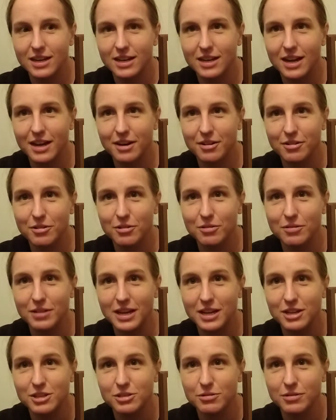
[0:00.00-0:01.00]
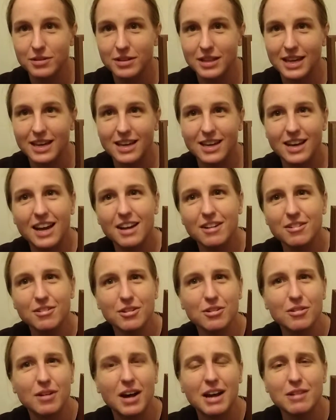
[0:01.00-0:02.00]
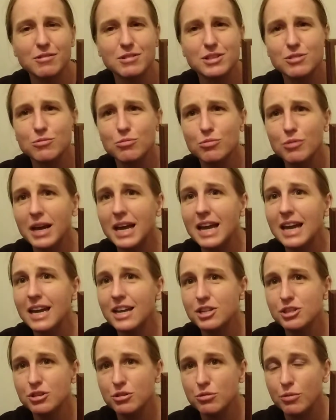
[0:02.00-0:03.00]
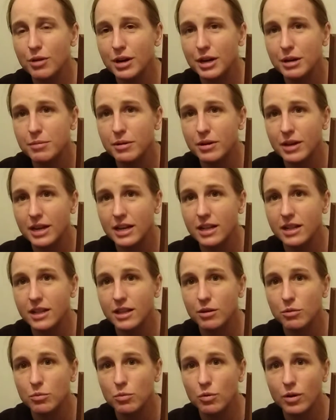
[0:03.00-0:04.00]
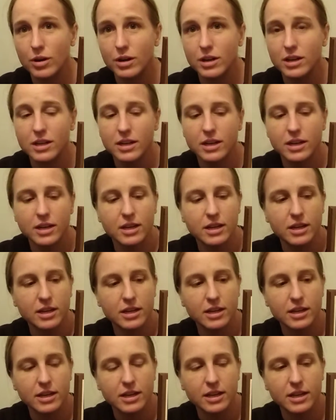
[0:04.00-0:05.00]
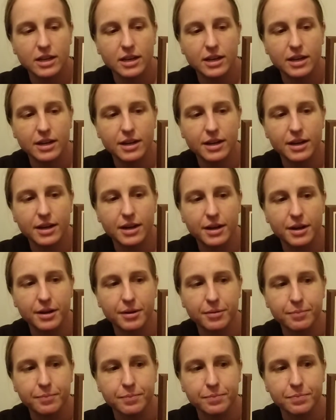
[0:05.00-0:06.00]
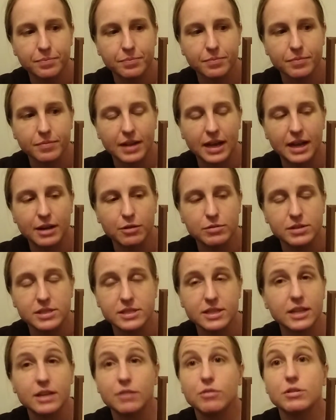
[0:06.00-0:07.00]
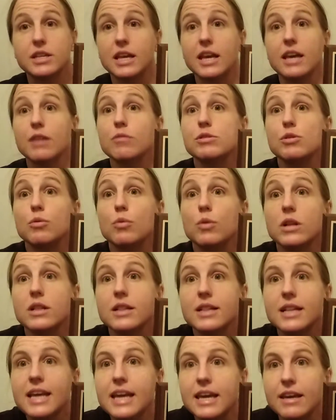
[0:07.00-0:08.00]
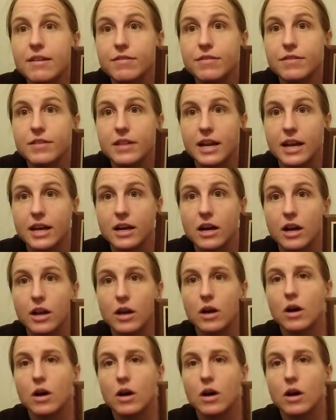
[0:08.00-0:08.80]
I don't know, like doing, like, I don't know. I was way too worried about getting the award. And it was a relief that I got it.